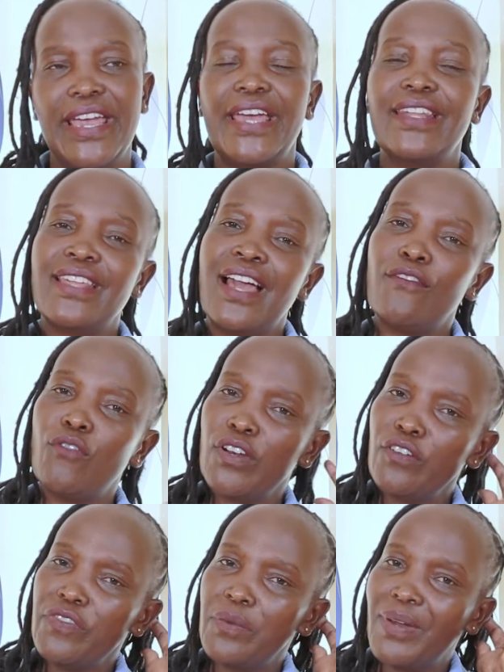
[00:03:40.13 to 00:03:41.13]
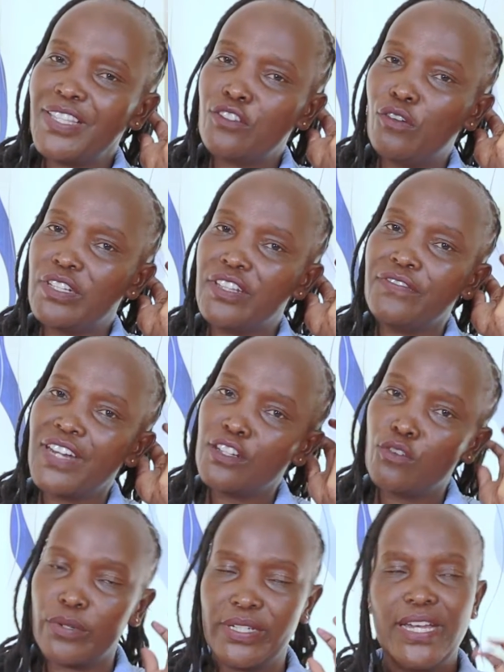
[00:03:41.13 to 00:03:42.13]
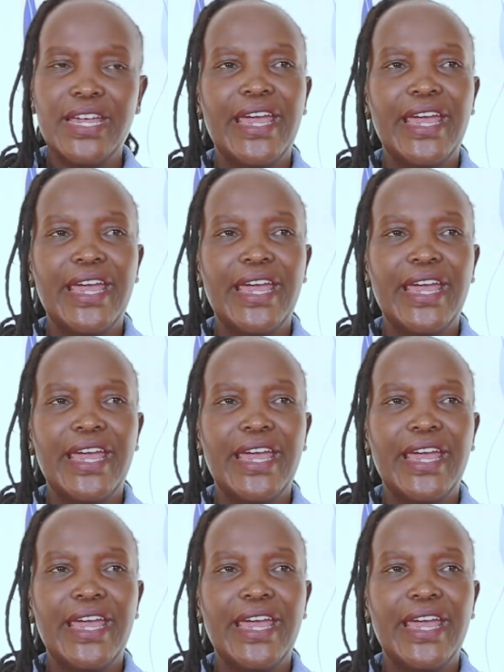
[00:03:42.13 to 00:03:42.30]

And they have one of the birds called the falcon,